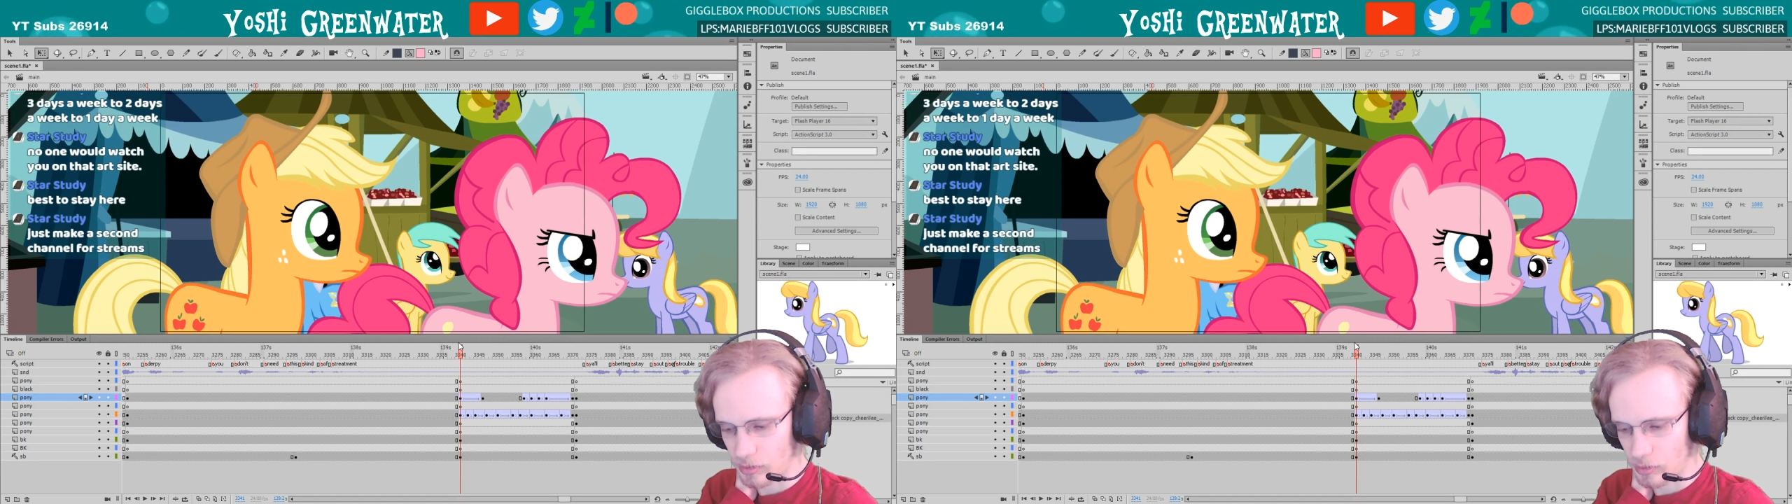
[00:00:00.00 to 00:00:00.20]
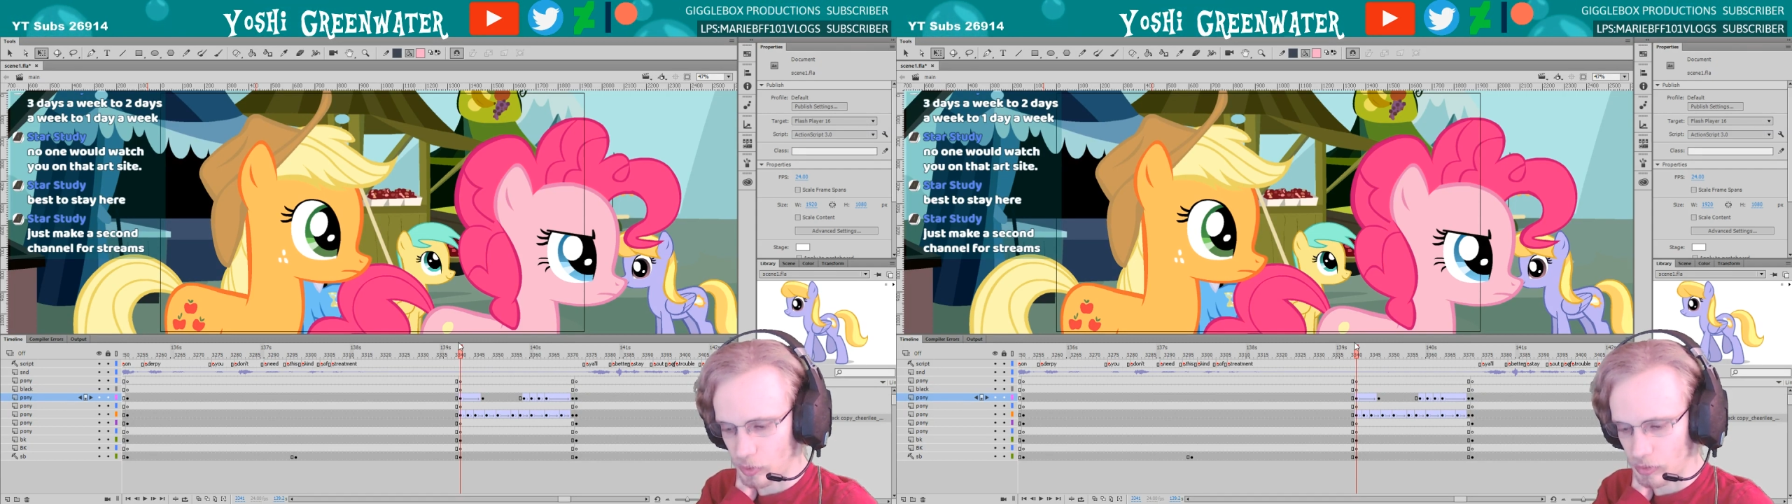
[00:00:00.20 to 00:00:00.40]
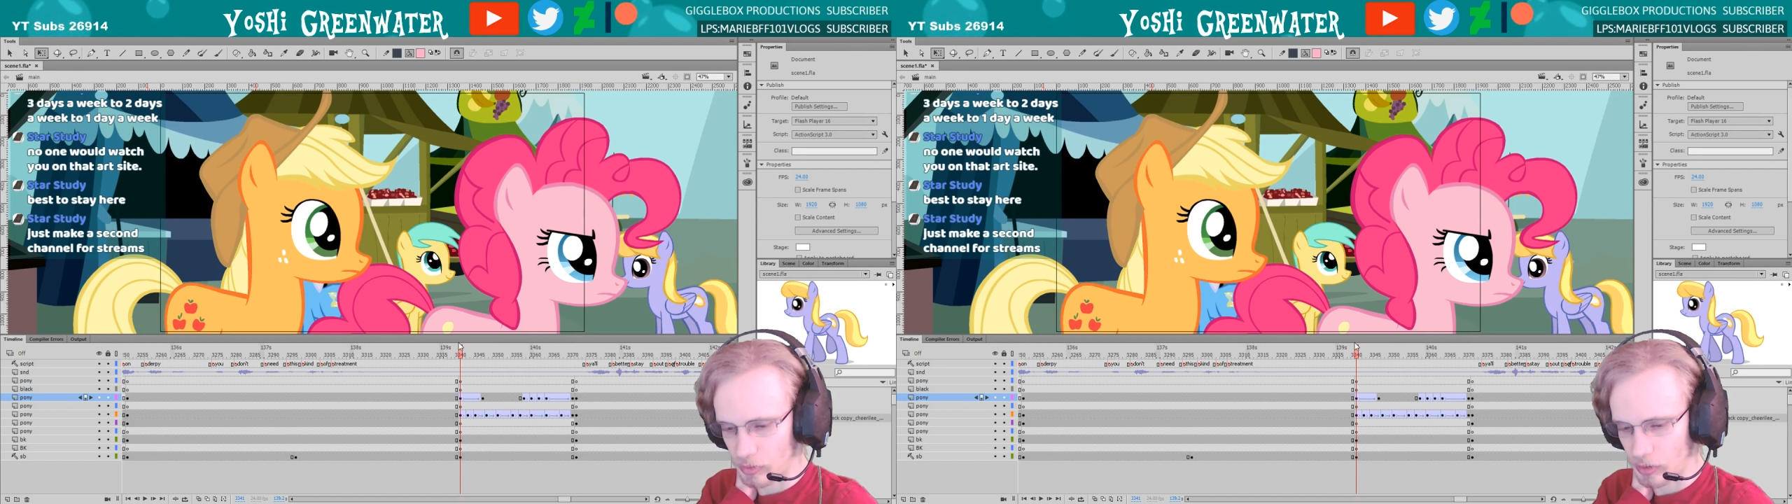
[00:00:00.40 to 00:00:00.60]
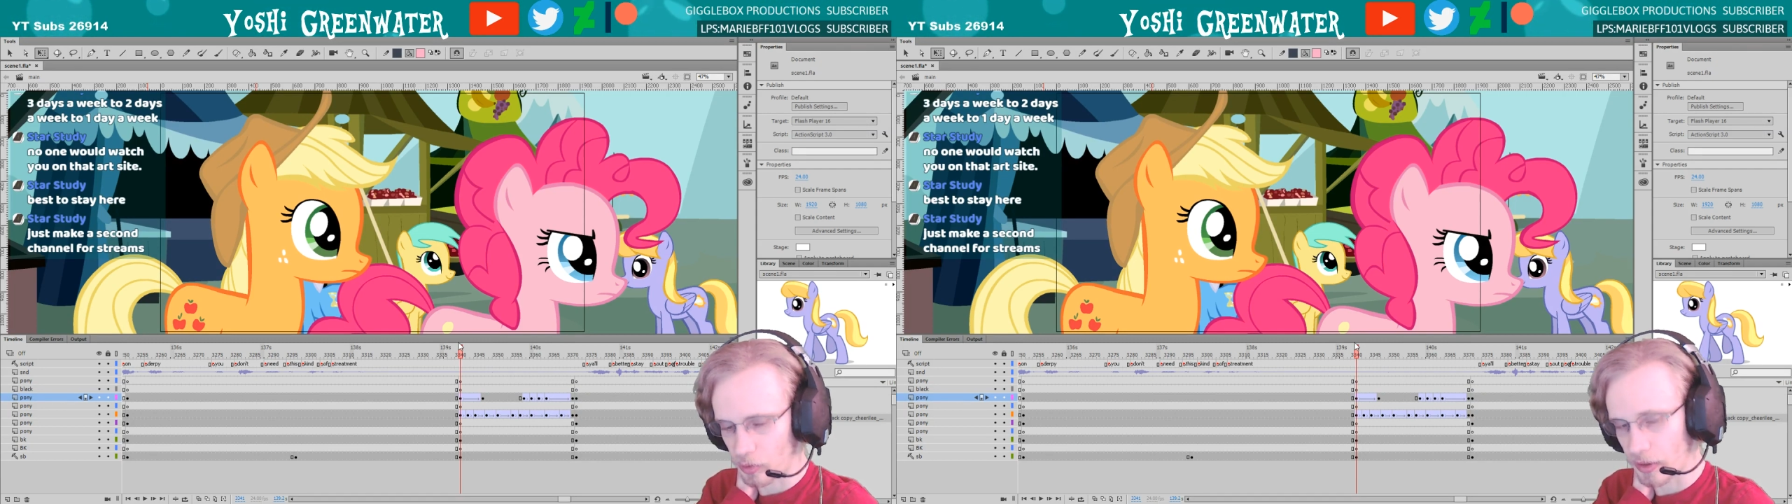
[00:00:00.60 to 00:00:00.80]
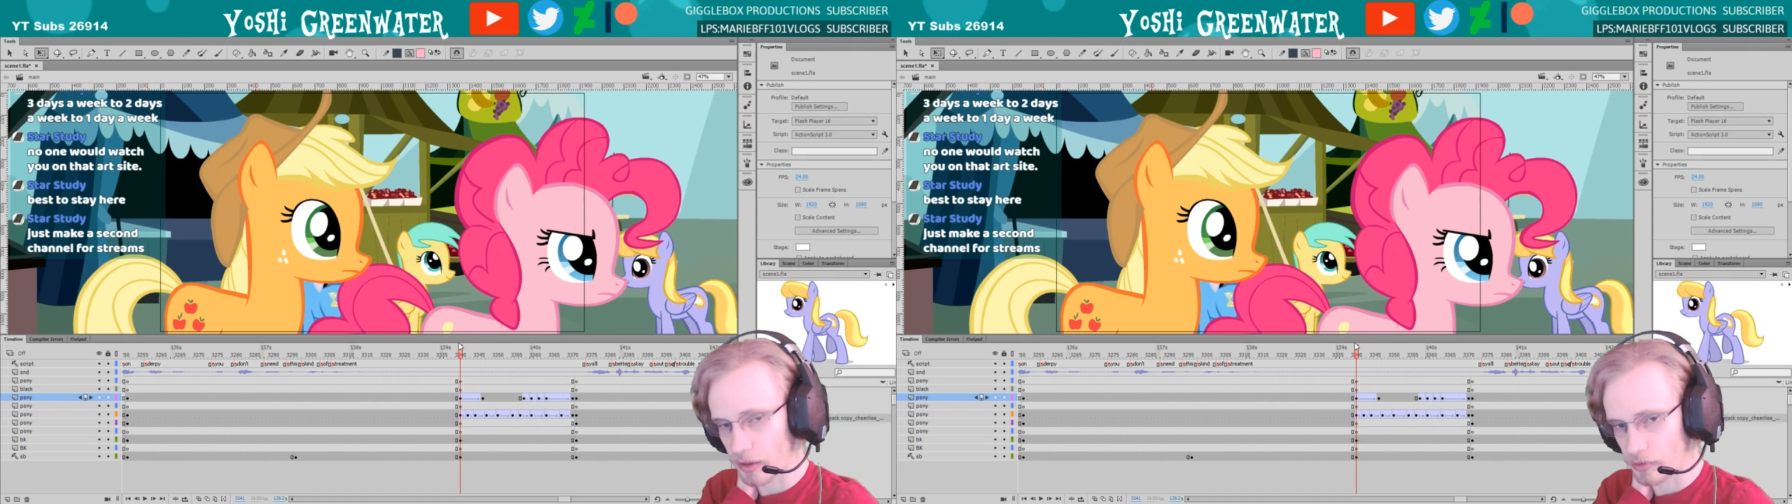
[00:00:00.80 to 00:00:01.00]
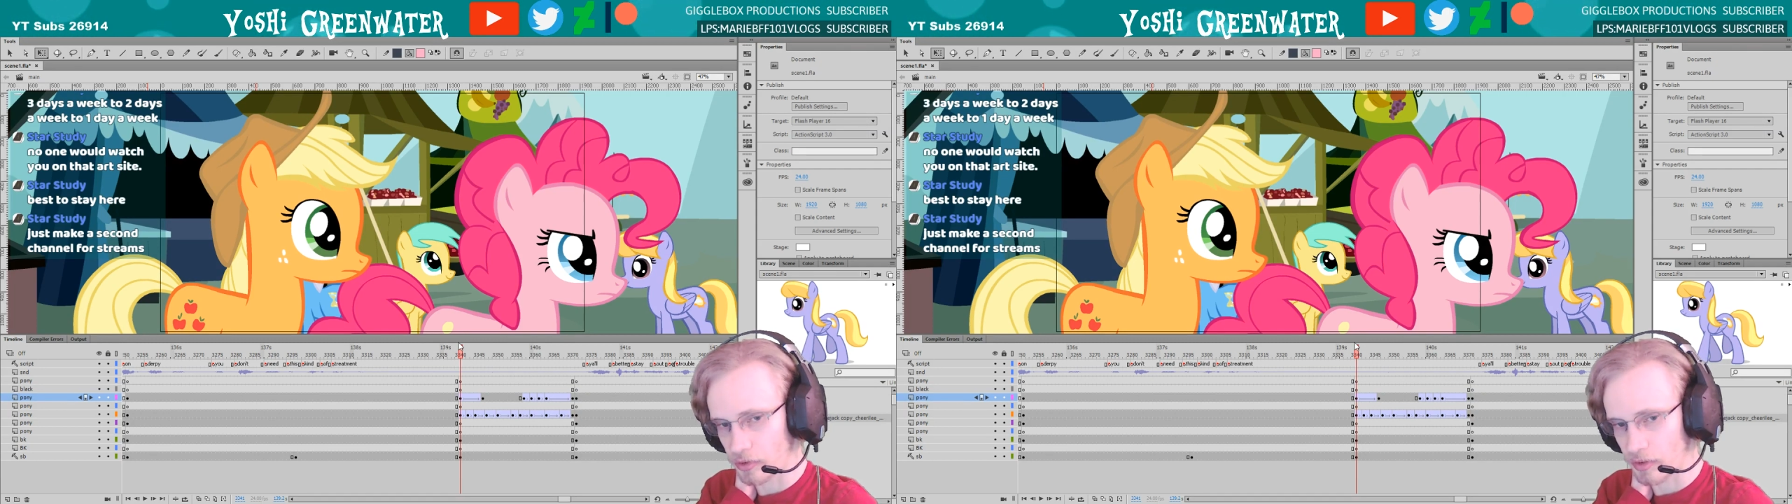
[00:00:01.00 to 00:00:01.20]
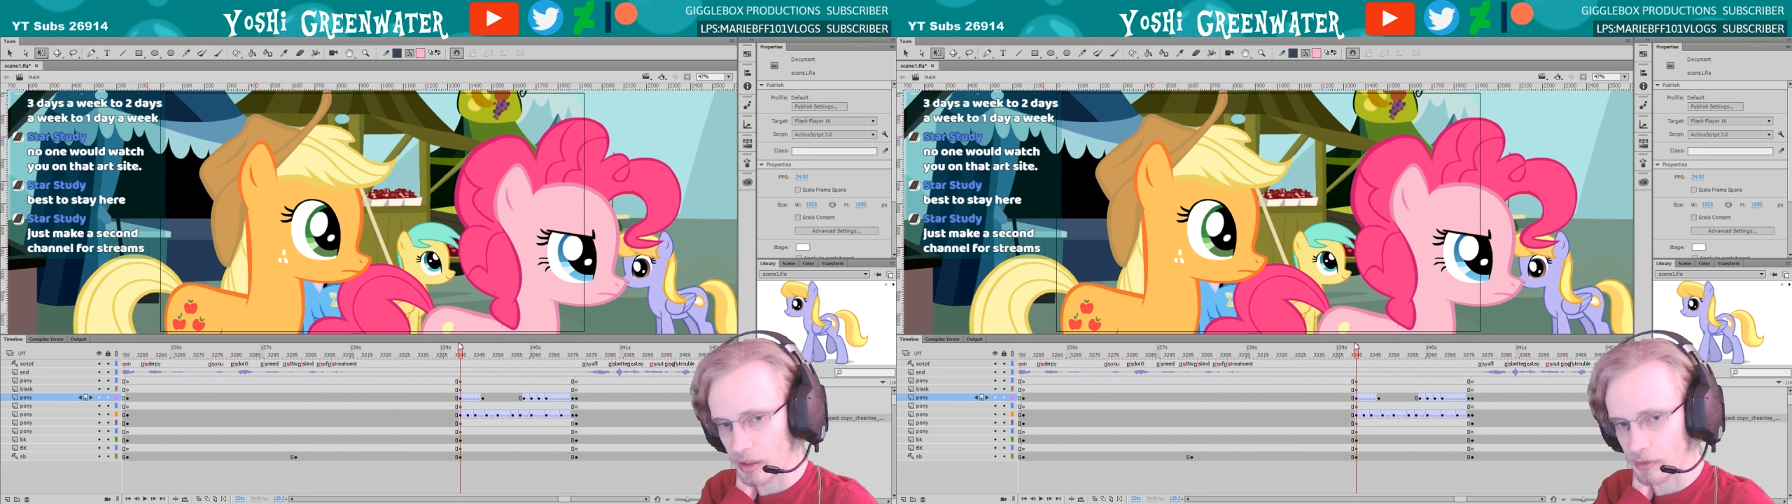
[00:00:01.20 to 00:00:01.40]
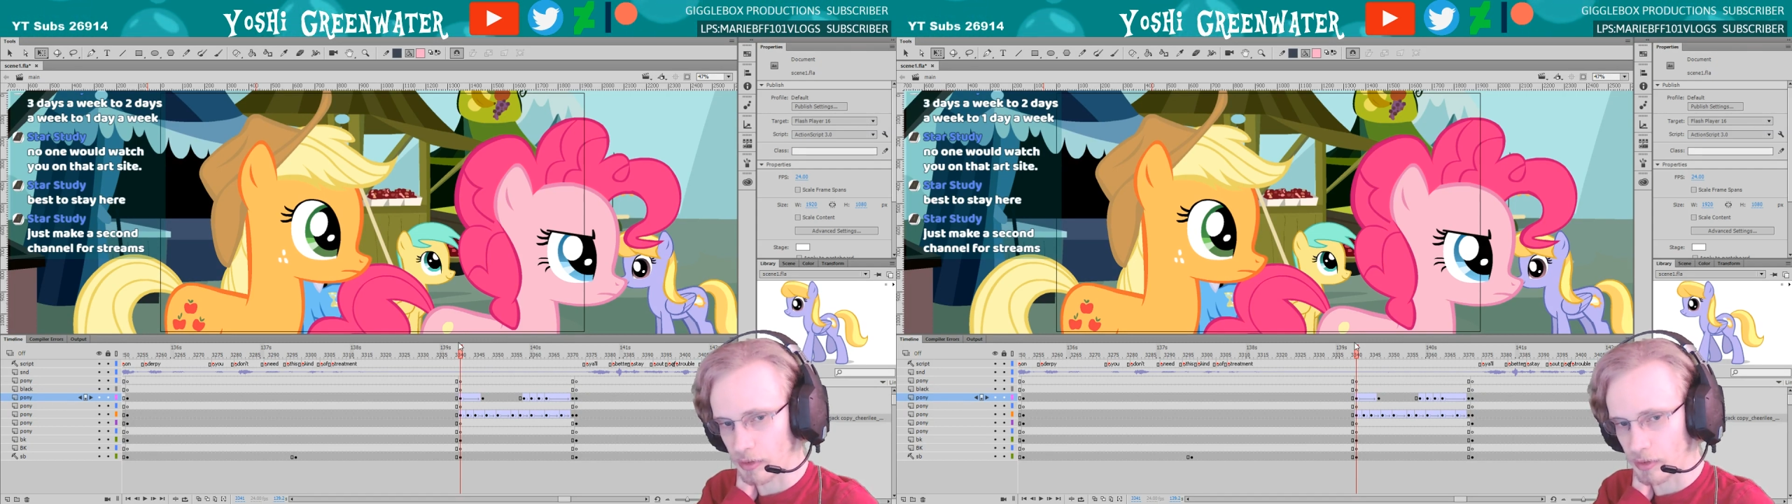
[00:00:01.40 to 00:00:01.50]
quickly. Or I could just have